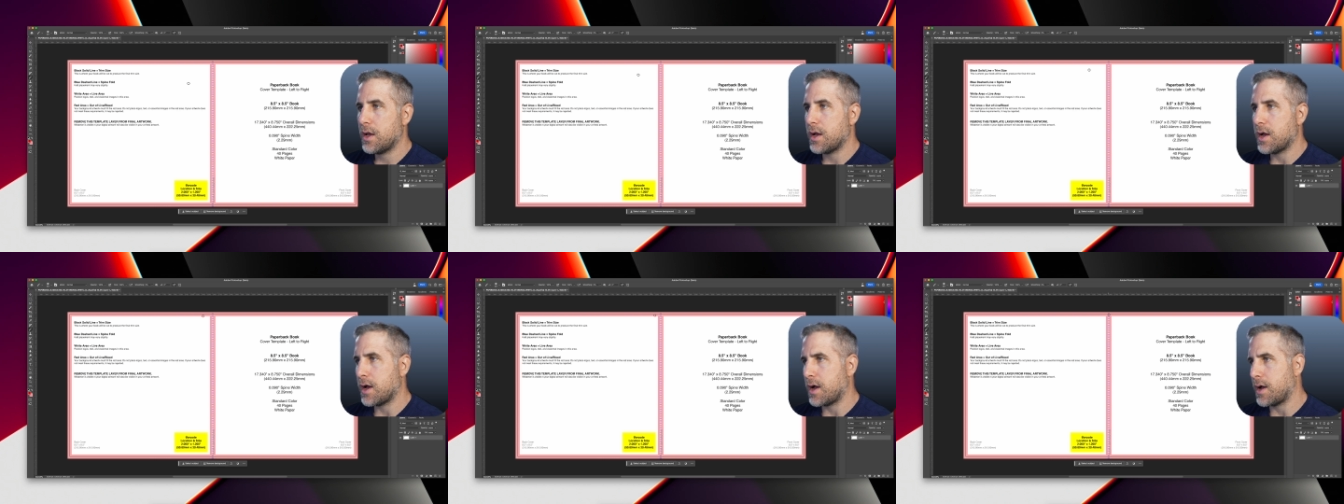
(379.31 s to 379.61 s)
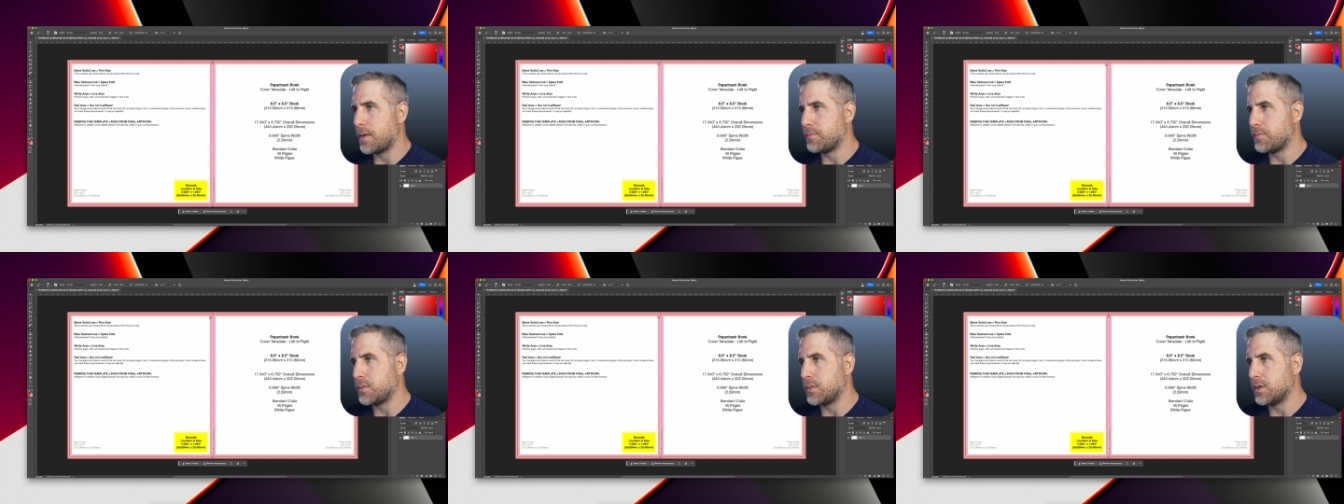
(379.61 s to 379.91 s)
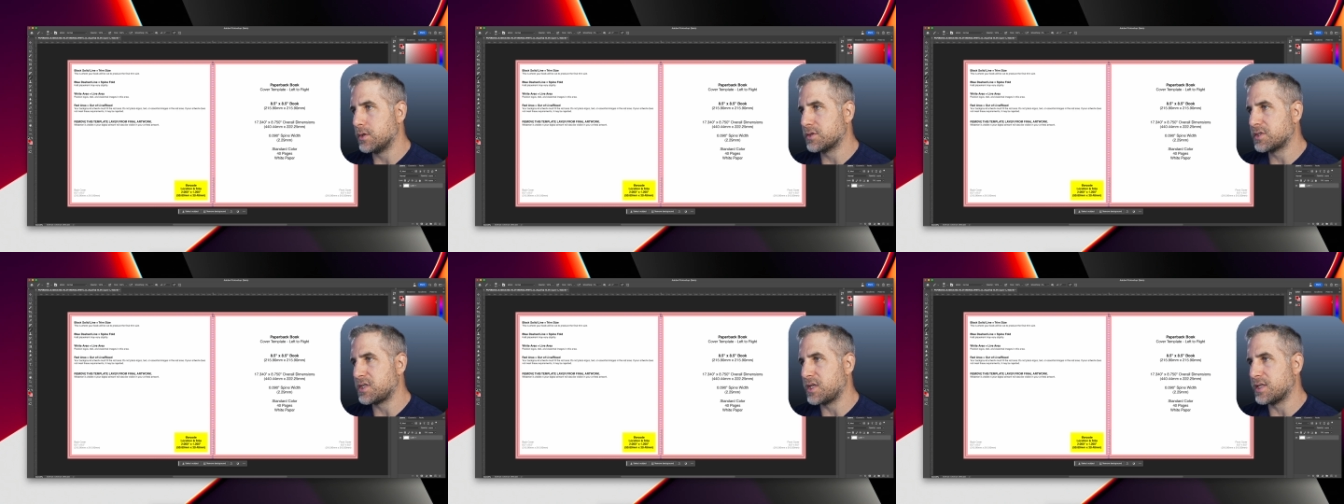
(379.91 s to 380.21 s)
Um,
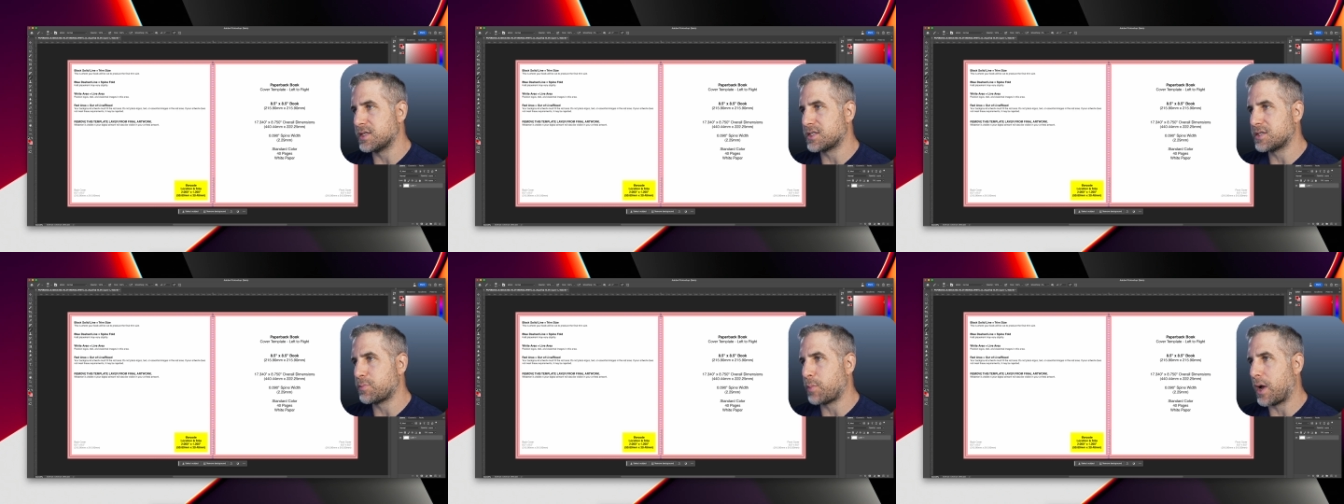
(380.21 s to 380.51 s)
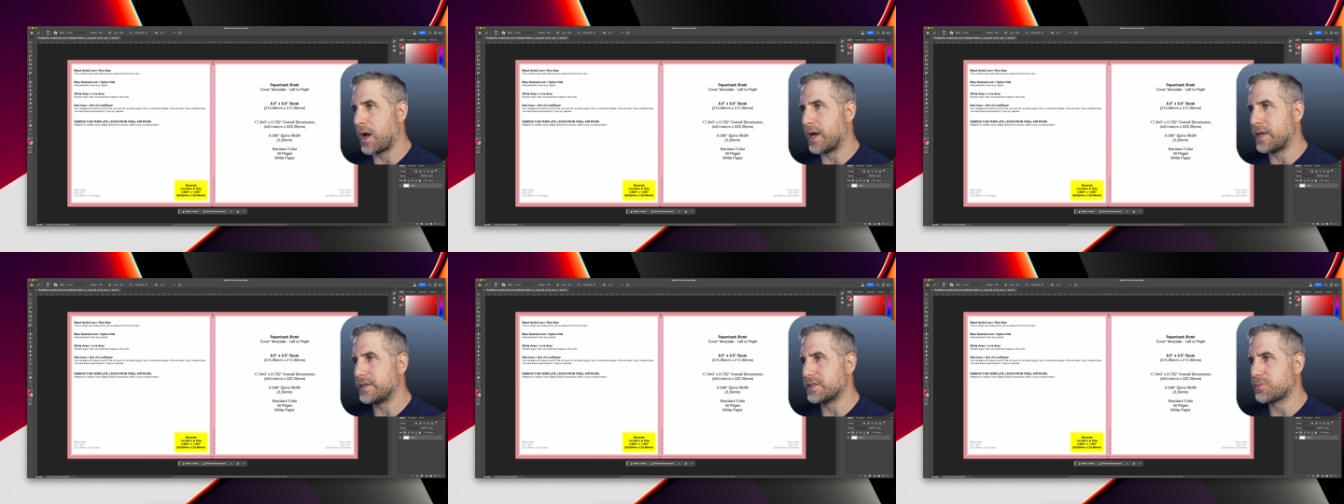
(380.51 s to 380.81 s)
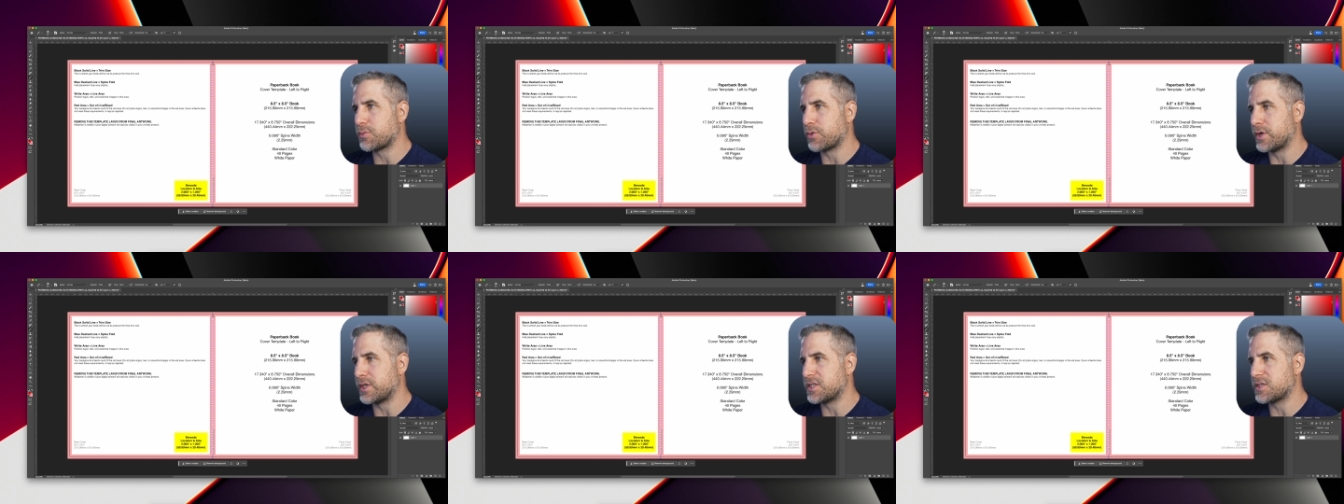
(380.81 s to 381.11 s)
you'll see the spine is
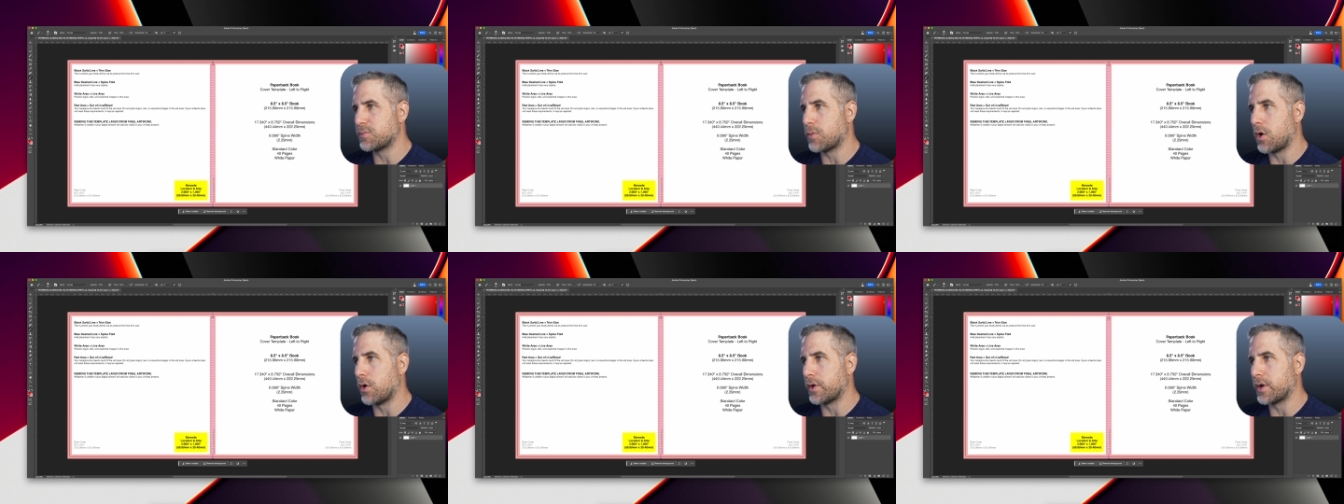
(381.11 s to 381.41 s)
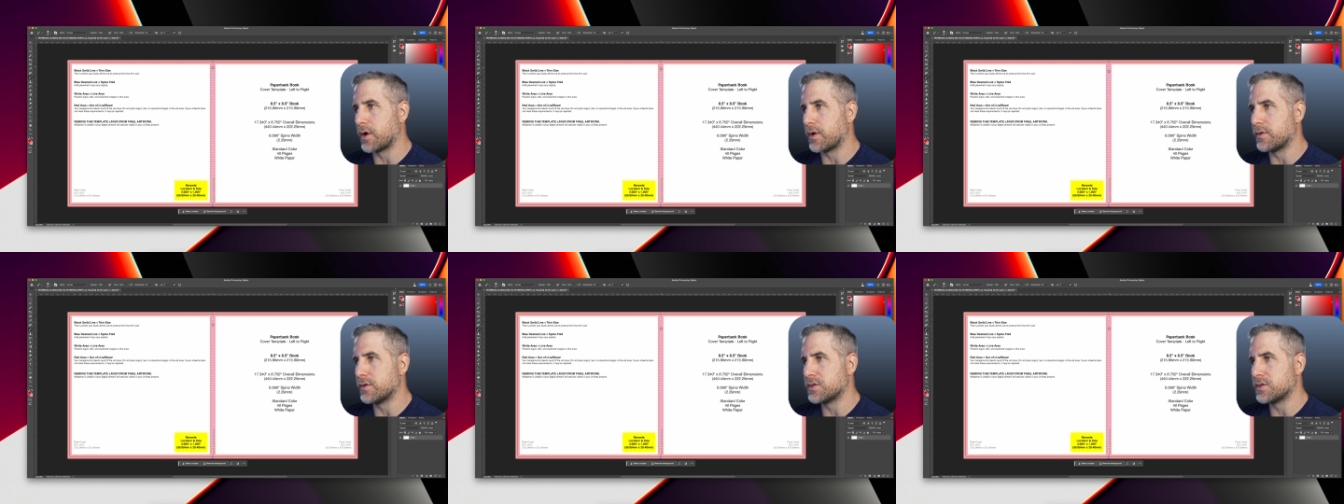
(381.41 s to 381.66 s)
pretty small here.